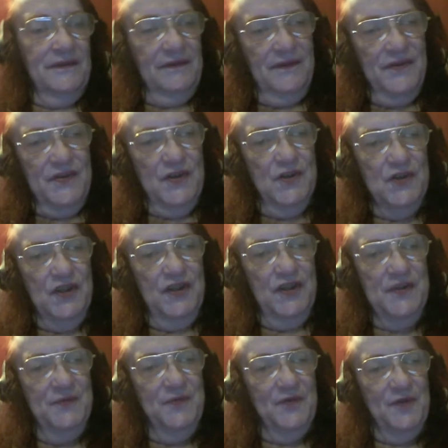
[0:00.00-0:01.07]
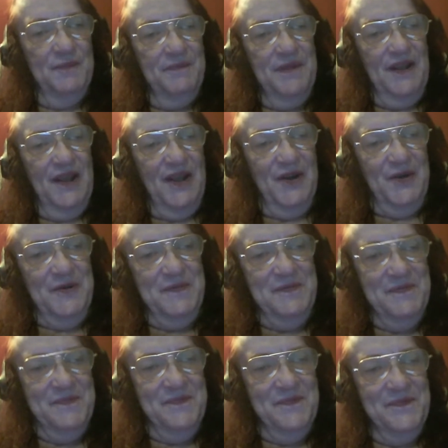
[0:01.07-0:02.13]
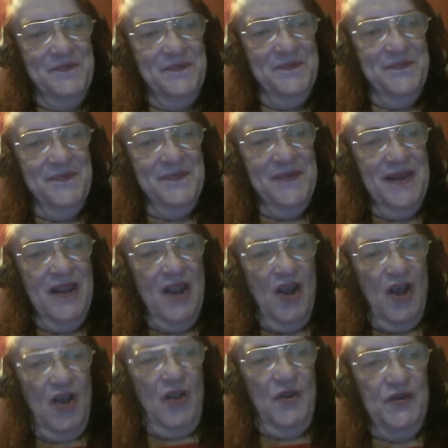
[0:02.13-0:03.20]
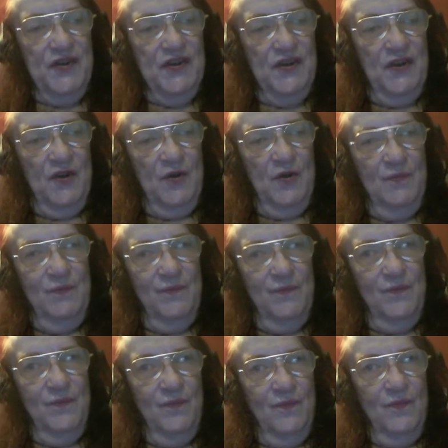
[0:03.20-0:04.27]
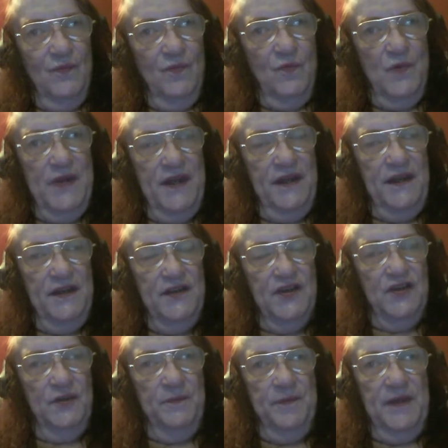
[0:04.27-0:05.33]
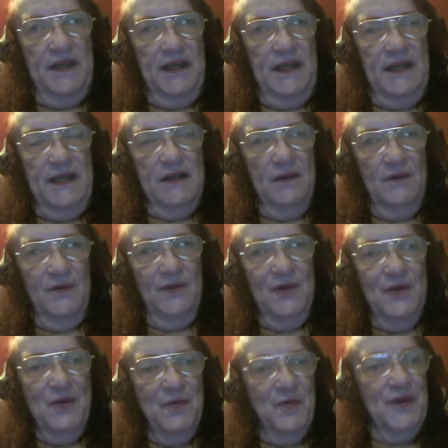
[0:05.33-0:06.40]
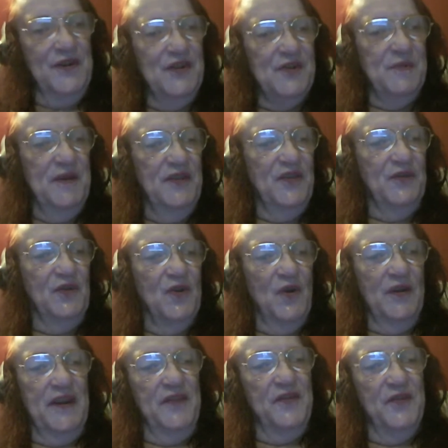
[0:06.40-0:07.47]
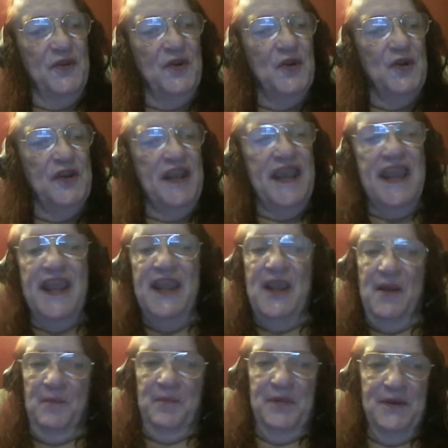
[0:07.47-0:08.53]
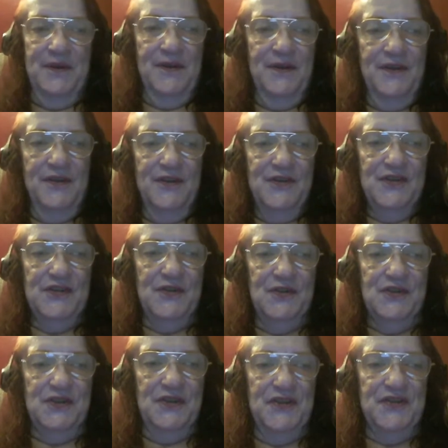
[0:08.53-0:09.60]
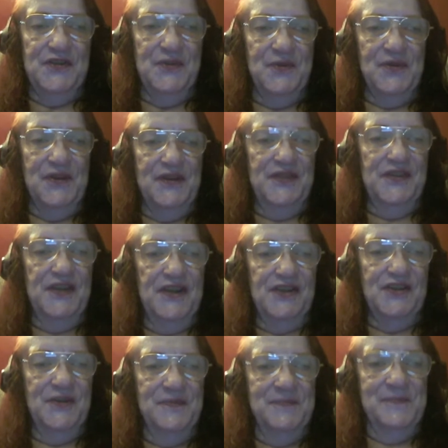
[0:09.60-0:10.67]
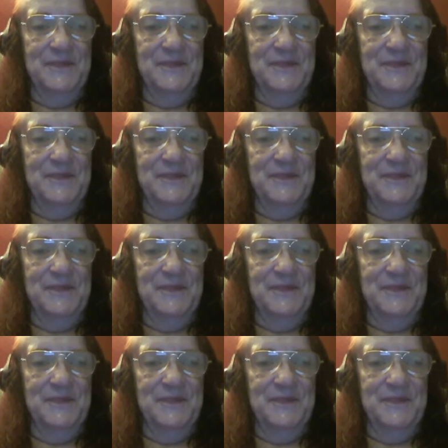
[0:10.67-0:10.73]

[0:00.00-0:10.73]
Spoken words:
Socialism from below. Also, we need to be what used to be called a third camp socialist organization.